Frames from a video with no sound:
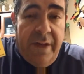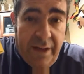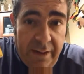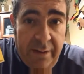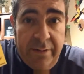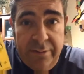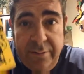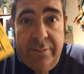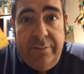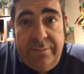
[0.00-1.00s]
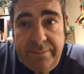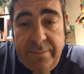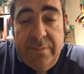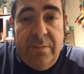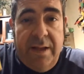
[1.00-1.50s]
men
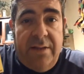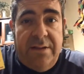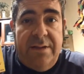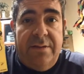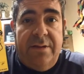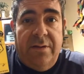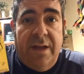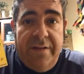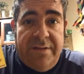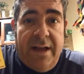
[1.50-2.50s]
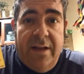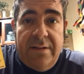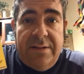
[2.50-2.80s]
this is their lifestyle.